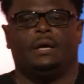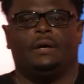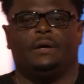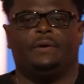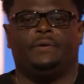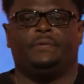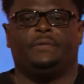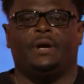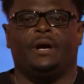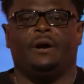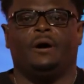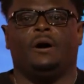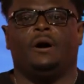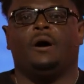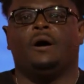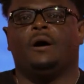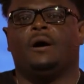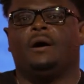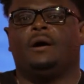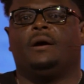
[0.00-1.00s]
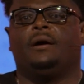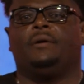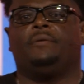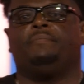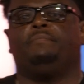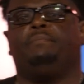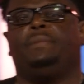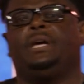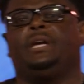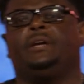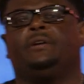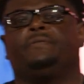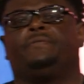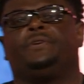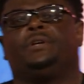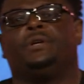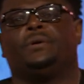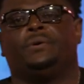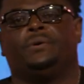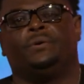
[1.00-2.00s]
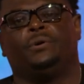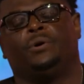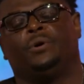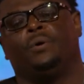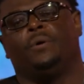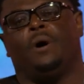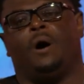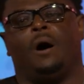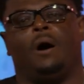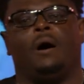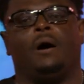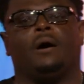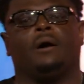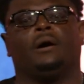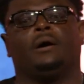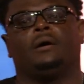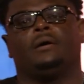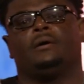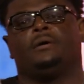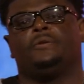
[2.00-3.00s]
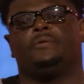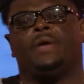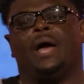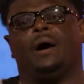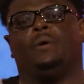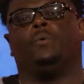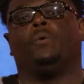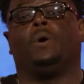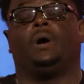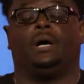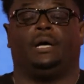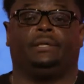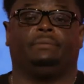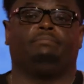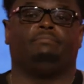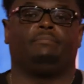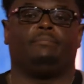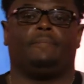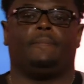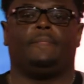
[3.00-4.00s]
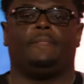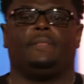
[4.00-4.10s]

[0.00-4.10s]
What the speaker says: There are many of you who are that one,